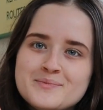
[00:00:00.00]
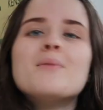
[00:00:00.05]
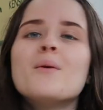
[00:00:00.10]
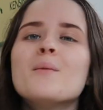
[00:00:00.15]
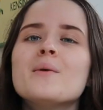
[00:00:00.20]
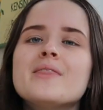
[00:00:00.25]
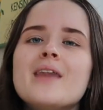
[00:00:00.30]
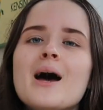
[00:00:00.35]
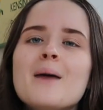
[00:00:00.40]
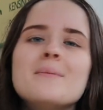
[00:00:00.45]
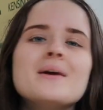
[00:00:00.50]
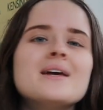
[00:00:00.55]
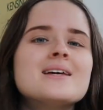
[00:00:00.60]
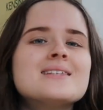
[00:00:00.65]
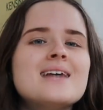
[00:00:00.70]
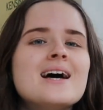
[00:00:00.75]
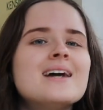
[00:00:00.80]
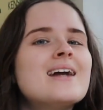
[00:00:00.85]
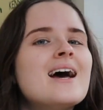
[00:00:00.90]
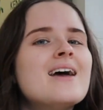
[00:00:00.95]
But with that being
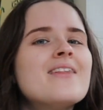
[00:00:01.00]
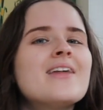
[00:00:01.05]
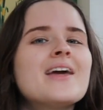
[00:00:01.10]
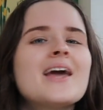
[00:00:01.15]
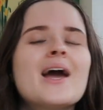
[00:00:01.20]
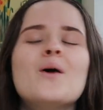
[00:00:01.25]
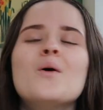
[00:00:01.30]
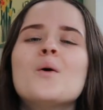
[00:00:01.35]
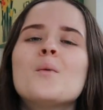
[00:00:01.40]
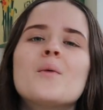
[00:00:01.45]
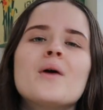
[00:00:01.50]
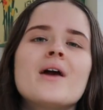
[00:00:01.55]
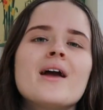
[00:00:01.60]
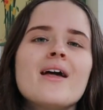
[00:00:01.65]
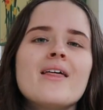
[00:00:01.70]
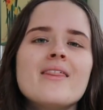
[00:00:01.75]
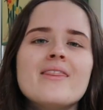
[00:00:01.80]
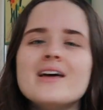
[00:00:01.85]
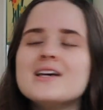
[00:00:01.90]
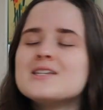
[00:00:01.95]
said, I think I will
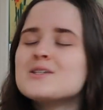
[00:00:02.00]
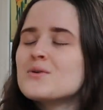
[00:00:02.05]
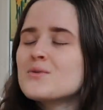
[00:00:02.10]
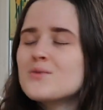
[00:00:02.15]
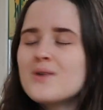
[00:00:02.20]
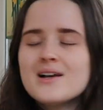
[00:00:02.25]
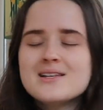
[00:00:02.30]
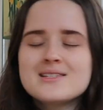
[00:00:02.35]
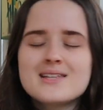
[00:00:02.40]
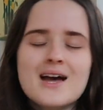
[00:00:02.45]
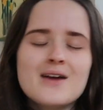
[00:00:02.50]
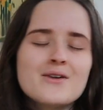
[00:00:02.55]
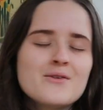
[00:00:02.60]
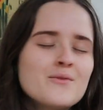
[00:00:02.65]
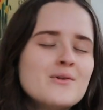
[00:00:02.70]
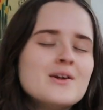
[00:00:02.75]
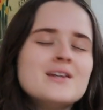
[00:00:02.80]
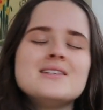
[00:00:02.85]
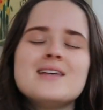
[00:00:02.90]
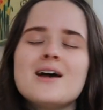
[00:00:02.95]
bring this Rest
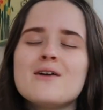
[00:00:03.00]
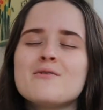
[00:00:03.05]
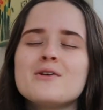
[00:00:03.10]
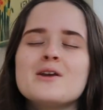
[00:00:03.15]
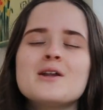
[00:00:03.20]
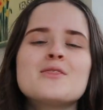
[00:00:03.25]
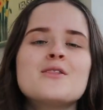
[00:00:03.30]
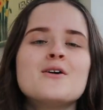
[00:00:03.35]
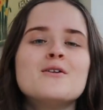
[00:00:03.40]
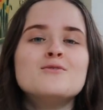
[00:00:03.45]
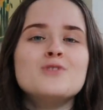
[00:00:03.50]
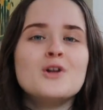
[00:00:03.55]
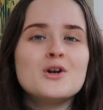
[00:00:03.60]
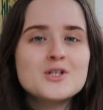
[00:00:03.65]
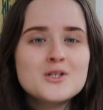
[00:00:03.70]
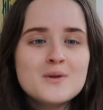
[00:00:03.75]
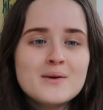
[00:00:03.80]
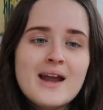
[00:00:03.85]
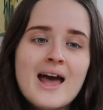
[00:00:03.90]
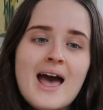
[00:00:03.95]
and Reset Readathon
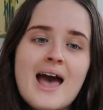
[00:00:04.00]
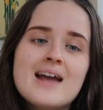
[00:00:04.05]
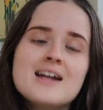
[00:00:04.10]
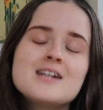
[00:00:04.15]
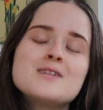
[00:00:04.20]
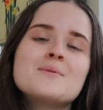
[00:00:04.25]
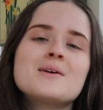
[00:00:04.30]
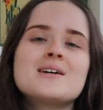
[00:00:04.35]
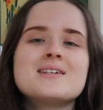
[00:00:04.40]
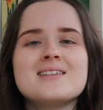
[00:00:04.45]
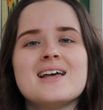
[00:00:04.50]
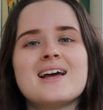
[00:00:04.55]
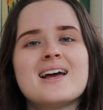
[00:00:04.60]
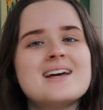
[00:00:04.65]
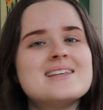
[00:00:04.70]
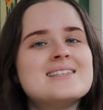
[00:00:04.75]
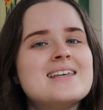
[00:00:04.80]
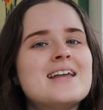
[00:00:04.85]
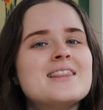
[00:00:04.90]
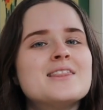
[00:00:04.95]
vlog to an end because, like
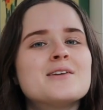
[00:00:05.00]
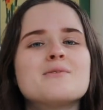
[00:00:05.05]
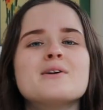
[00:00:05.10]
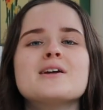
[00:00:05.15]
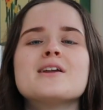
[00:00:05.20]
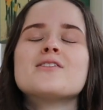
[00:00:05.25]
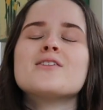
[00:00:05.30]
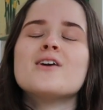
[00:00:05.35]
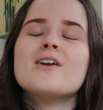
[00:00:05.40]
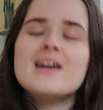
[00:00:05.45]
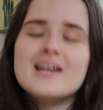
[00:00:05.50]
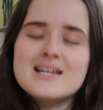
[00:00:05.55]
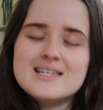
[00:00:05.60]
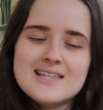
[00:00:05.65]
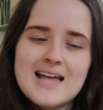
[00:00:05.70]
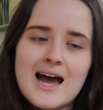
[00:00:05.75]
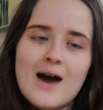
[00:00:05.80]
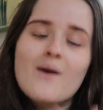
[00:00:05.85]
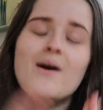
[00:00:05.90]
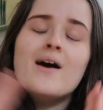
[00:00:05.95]
I said, the readathon is
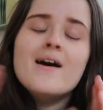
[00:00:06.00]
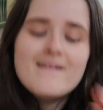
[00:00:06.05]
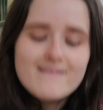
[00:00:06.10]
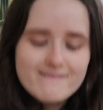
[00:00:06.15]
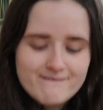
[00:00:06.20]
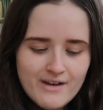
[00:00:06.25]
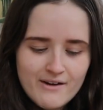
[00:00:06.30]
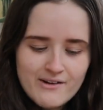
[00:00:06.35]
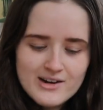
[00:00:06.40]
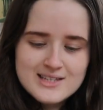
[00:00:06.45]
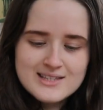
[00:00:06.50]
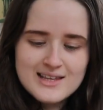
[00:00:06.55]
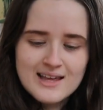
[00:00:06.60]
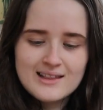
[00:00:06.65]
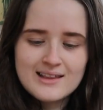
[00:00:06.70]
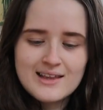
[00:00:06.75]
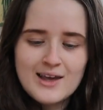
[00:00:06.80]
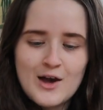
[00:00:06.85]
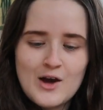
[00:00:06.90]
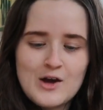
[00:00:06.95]
now very
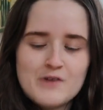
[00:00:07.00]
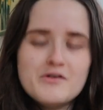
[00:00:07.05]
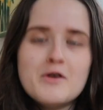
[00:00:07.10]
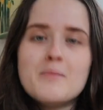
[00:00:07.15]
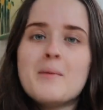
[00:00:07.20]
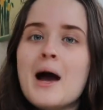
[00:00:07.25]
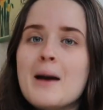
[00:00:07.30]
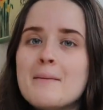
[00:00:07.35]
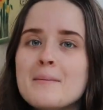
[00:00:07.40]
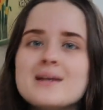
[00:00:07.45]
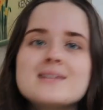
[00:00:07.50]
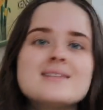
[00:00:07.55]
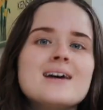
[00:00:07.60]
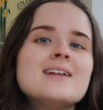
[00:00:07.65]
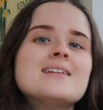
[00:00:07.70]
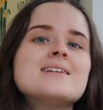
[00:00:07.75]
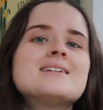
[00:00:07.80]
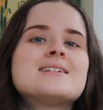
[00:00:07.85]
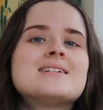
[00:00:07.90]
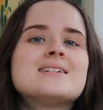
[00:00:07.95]
sadly over, but I'm
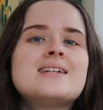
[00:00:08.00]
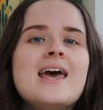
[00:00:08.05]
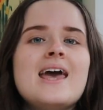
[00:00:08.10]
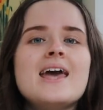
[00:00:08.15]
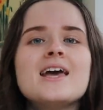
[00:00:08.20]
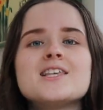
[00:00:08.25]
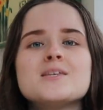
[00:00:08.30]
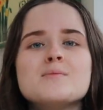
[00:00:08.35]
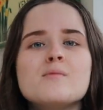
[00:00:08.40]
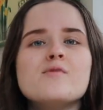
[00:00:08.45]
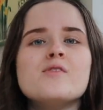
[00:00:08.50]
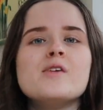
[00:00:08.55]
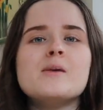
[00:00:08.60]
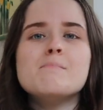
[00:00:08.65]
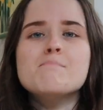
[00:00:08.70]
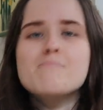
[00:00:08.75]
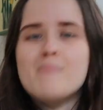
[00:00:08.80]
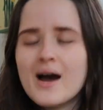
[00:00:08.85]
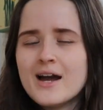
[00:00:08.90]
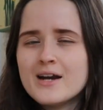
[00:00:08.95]
excited to take some of the
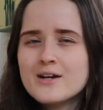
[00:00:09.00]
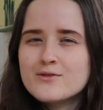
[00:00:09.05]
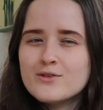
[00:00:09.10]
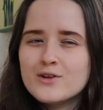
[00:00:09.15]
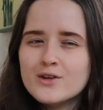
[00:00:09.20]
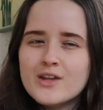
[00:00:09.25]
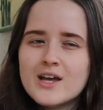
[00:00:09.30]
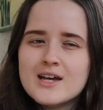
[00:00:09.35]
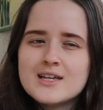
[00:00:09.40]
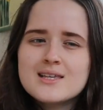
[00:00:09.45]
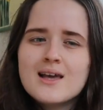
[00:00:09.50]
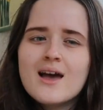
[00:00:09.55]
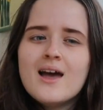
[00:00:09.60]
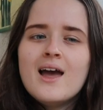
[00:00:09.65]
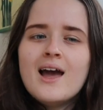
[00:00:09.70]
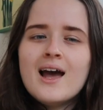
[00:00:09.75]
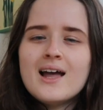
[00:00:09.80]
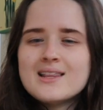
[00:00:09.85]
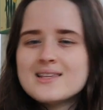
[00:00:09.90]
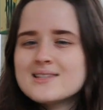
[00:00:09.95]
mindfulness
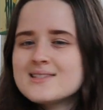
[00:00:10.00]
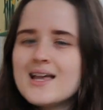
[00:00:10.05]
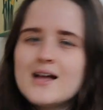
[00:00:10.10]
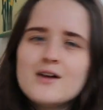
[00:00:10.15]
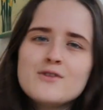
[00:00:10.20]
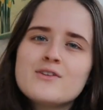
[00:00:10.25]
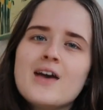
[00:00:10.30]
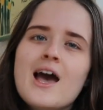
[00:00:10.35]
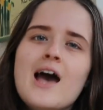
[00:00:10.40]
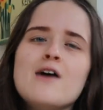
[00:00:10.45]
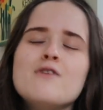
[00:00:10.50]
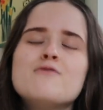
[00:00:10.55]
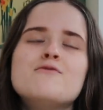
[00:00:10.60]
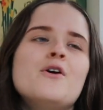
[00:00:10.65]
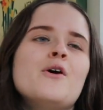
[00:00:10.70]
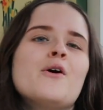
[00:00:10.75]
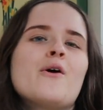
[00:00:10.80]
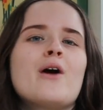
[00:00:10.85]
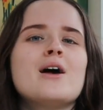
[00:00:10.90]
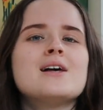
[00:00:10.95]
and self-care
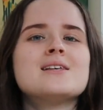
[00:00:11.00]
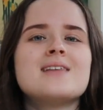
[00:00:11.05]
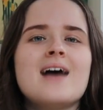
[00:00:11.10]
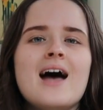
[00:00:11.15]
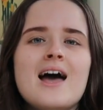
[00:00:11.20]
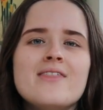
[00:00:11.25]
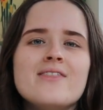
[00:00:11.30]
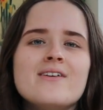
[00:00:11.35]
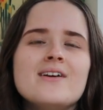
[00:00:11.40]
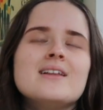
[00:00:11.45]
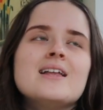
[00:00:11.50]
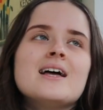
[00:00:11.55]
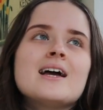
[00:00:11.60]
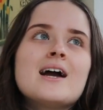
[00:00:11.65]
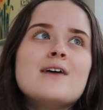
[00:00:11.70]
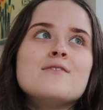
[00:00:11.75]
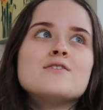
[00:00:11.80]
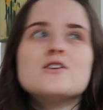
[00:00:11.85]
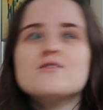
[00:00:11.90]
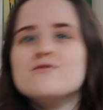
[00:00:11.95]
focus that I feel like
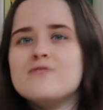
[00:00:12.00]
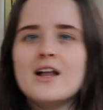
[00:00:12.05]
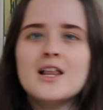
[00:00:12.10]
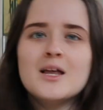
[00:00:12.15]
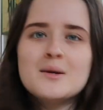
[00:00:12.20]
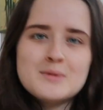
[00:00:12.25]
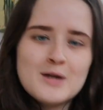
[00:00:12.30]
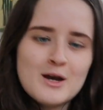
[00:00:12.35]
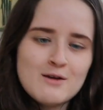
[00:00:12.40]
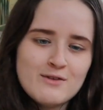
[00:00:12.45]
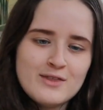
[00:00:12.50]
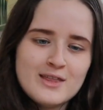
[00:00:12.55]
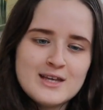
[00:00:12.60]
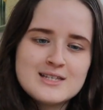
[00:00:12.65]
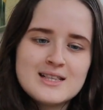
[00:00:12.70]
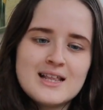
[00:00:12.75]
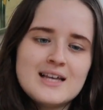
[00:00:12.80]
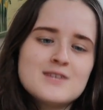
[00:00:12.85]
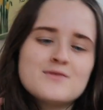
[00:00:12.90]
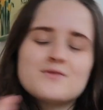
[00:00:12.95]
I've developed over
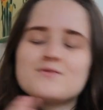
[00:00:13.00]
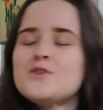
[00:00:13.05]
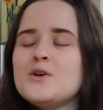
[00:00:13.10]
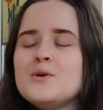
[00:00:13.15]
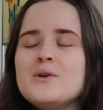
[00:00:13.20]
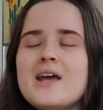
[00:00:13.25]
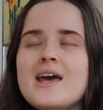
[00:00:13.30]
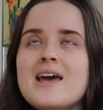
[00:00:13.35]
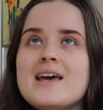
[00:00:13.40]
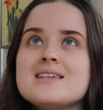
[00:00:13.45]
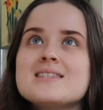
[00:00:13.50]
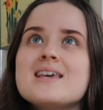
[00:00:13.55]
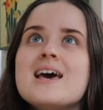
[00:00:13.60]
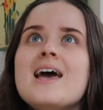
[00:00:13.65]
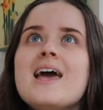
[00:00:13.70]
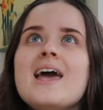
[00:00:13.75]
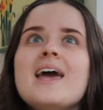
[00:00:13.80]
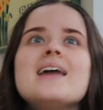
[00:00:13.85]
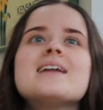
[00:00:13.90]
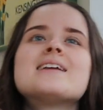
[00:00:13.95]
this last few days
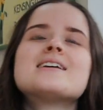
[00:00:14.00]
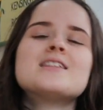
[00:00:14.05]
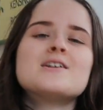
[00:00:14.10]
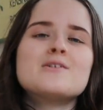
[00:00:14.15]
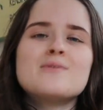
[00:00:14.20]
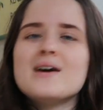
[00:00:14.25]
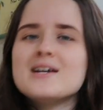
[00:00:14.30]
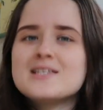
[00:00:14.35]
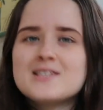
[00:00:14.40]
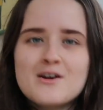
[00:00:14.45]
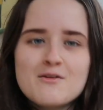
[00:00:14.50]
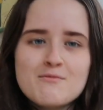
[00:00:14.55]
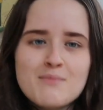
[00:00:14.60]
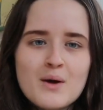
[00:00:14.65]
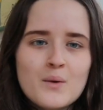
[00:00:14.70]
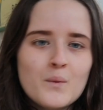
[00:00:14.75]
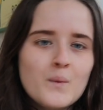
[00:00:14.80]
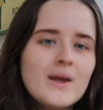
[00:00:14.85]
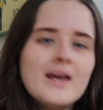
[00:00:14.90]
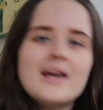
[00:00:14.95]
into the rest of
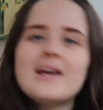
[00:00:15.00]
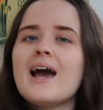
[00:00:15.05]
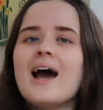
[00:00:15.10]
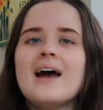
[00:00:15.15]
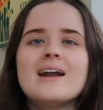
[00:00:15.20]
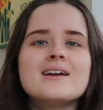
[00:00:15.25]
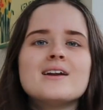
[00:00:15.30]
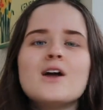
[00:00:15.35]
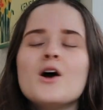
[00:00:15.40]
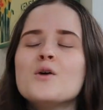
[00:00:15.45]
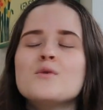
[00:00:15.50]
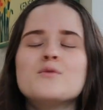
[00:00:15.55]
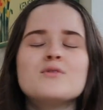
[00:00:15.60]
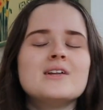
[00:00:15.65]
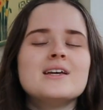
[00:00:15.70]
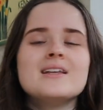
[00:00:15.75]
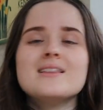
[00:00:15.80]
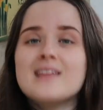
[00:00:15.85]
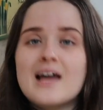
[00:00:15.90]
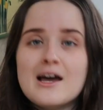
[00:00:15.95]
my week and
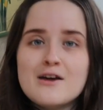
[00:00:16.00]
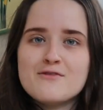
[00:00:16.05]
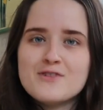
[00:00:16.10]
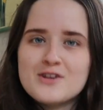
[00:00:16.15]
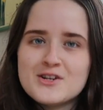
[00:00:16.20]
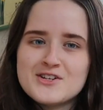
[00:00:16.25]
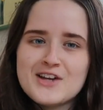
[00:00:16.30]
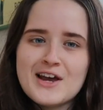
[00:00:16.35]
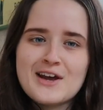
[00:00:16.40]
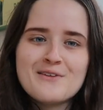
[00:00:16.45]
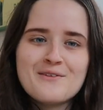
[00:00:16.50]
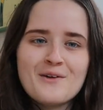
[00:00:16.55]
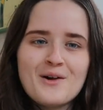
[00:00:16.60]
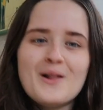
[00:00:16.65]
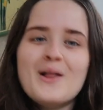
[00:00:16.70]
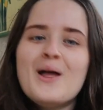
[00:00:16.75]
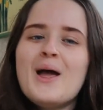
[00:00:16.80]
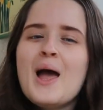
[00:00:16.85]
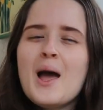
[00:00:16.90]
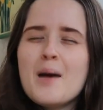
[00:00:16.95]
hopefully life in
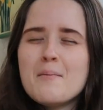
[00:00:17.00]
general,